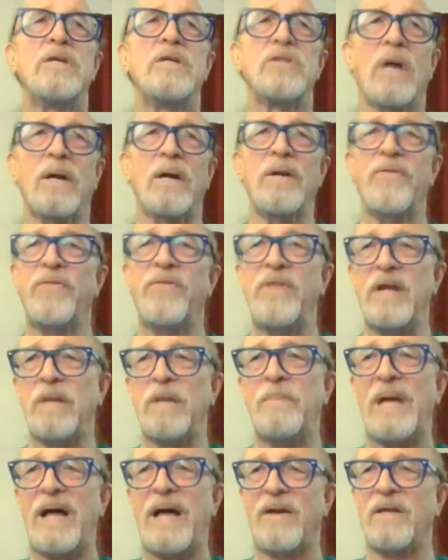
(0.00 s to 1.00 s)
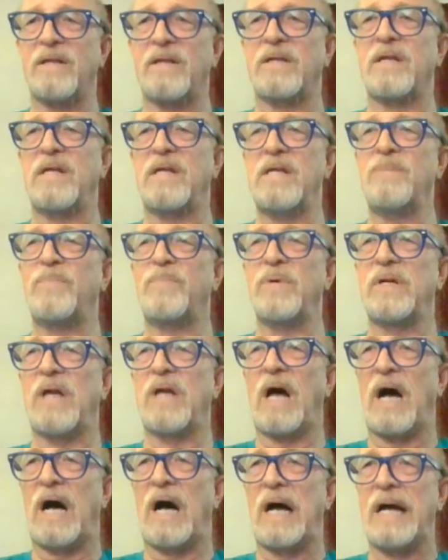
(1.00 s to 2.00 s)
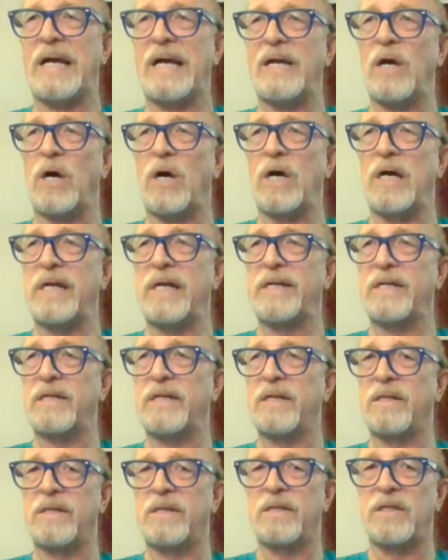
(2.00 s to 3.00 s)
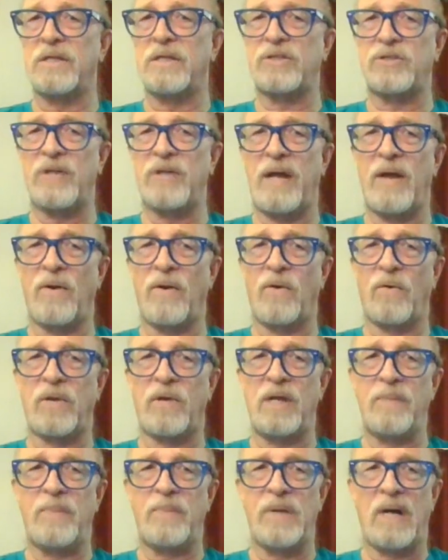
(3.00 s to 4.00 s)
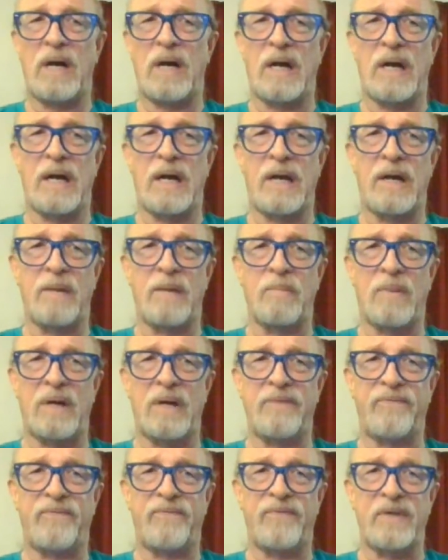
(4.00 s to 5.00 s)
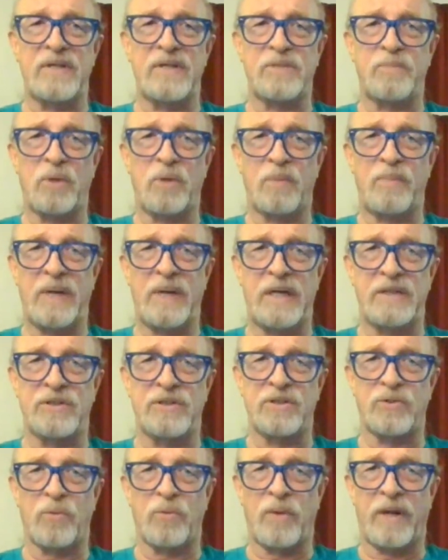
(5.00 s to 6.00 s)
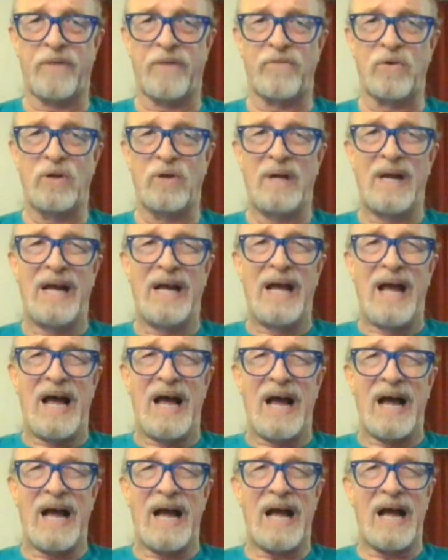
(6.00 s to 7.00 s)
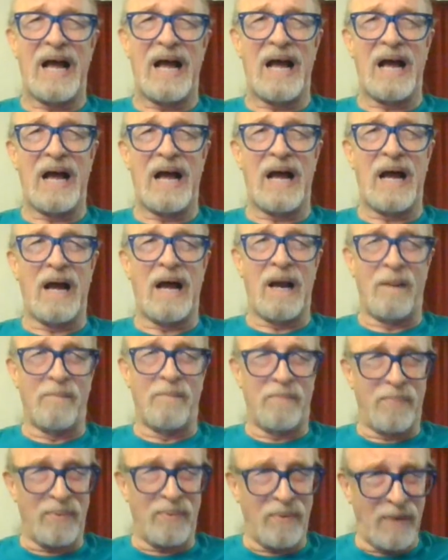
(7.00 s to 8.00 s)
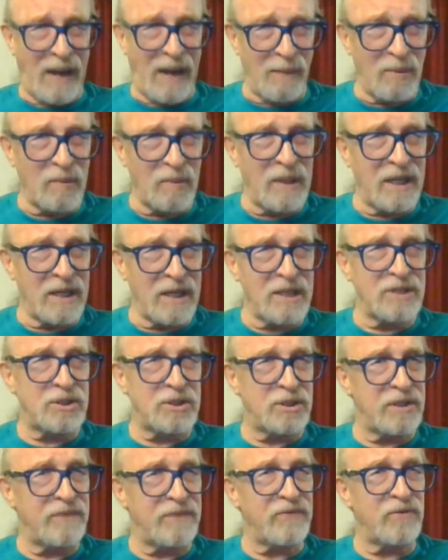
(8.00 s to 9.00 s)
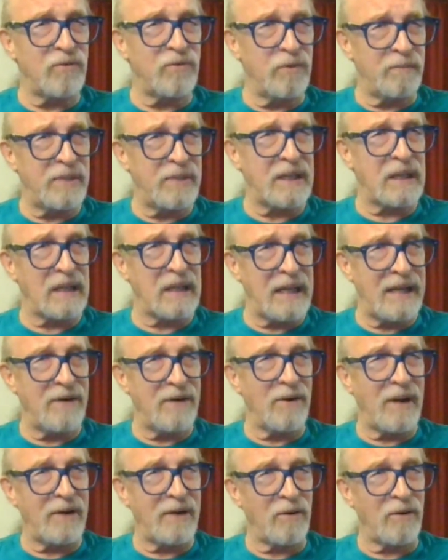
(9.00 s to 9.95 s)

So I'm going to think about it, keep an eye on the channel, keep an eye on my Facebook pages or whatever. I'm probably going to shift to a bit later.